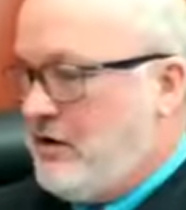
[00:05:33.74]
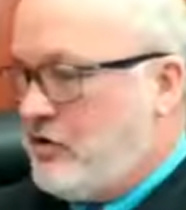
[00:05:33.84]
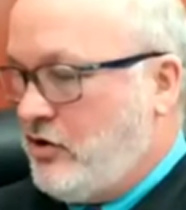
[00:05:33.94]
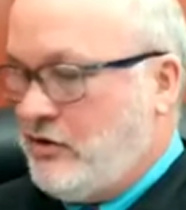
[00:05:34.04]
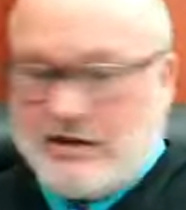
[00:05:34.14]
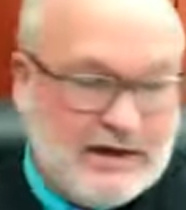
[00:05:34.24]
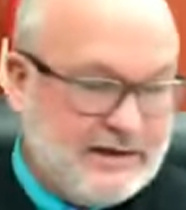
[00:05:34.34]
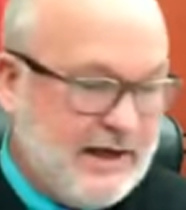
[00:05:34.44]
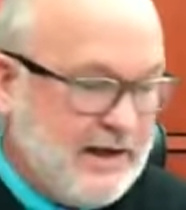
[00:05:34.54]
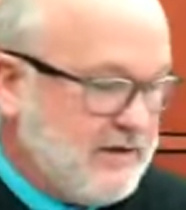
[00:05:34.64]
issues. It
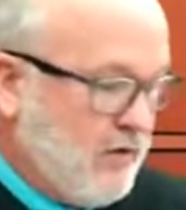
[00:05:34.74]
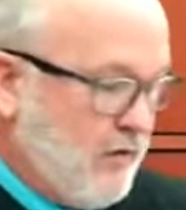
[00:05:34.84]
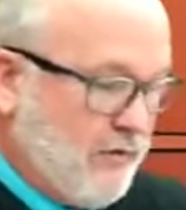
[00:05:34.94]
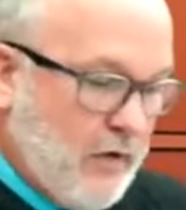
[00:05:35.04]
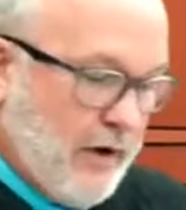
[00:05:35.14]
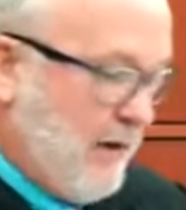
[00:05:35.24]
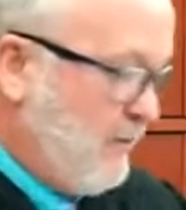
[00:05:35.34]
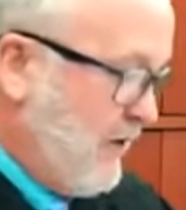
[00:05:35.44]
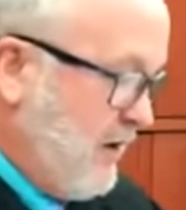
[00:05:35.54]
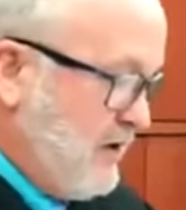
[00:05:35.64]
does not solve. All right.
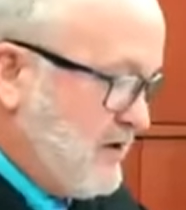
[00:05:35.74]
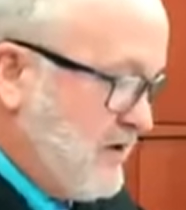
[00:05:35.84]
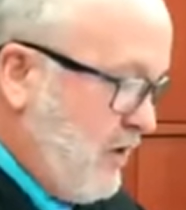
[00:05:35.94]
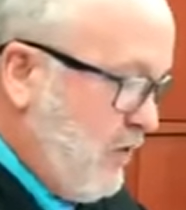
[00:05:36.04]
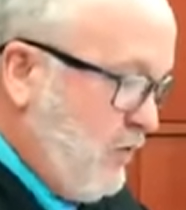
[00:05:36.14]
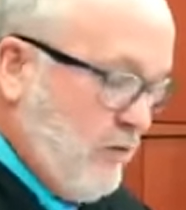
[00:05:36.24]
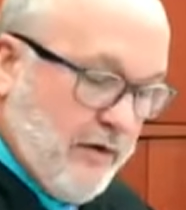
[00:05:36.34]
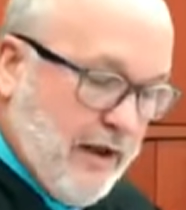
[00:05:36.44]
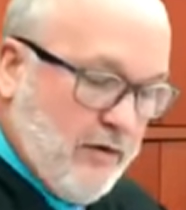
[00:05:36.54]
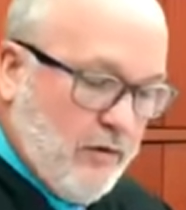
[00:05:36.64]
So
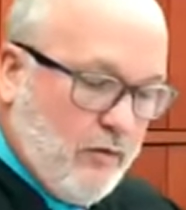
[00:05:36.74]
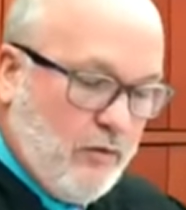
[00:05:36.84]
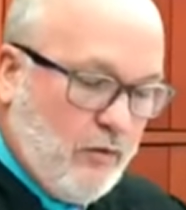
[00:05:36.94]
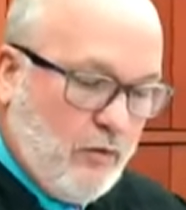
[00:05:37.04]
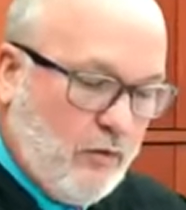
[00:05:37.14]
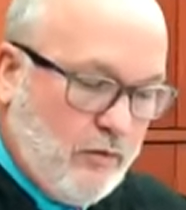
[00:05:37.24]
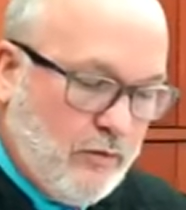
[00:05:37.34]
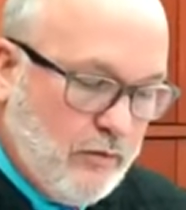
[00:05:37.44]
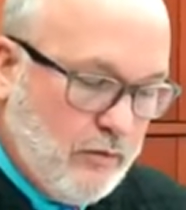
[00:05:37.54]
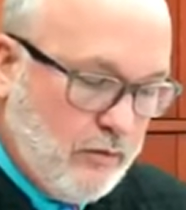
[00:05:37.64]
then
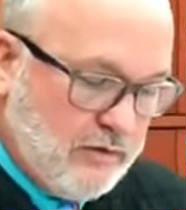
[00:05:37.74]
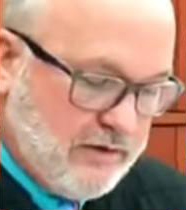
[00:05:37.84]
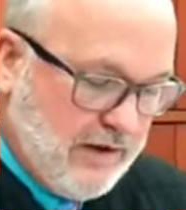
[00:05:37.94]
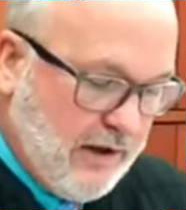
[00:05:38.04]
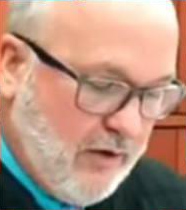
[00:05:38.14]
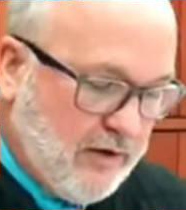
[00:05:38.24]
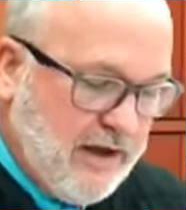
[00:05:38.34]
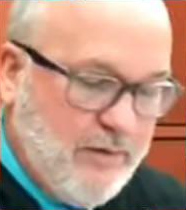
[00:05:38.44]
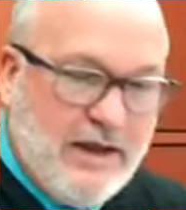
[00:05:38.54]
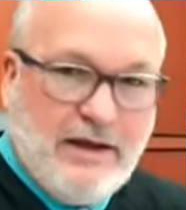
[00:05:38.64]

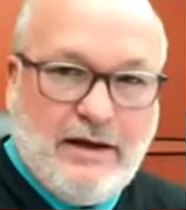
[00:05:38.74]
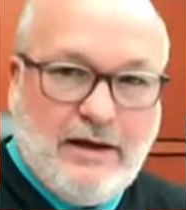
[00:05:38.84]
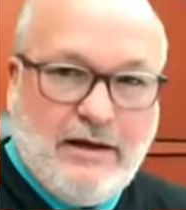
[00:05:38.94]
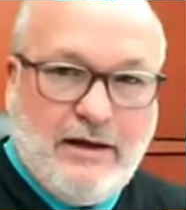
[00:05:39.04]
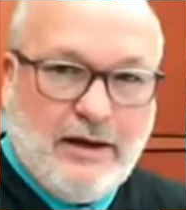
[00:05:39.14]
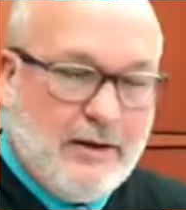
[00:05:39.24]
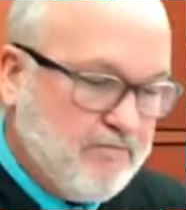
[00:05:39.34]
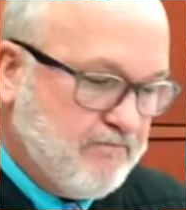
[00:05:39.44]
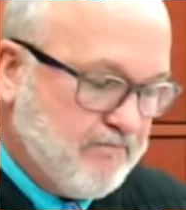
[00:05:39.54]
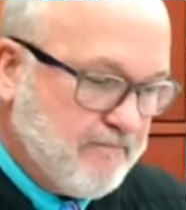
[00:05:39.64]
give me
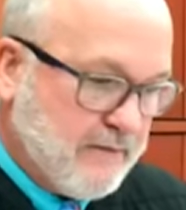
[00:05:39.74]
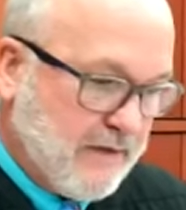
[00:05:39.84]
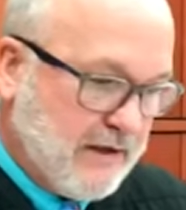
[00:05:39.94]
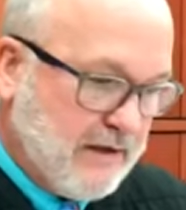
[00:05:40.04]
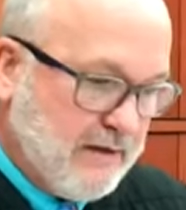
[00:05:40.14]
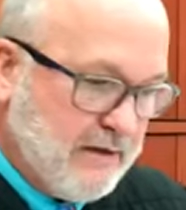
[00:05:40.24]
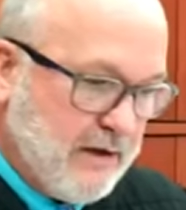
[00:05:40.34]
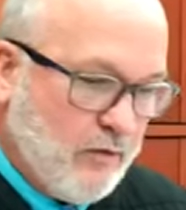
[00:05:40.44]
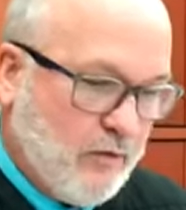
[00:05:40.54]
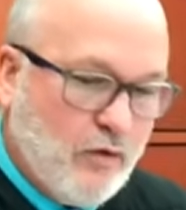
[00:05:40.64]

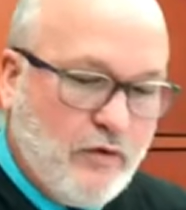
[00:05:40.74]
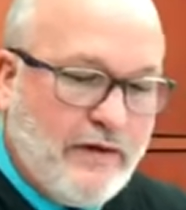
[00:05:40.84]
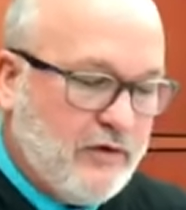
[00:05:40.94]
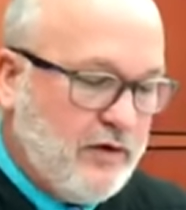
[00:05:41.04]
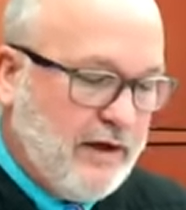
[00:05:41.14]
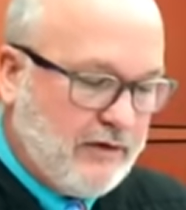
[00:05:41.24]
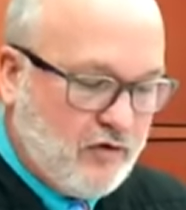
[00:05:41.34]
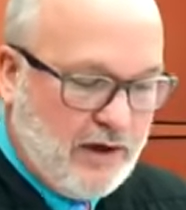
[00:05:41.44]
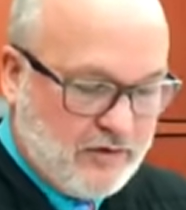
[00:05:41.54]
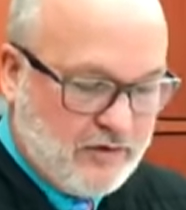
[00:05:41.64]
what do we have to do to get the
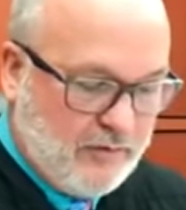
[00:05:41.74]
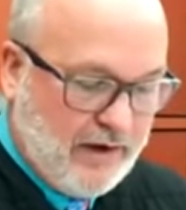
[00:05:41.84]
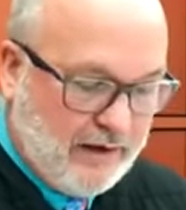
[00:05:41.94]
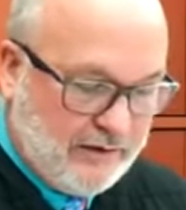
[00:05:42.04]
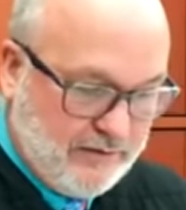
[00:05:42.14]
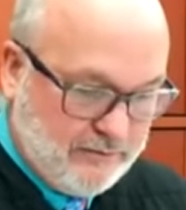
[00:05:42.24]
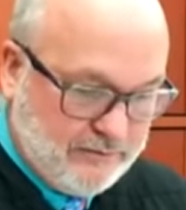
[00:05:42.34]
transcript filed?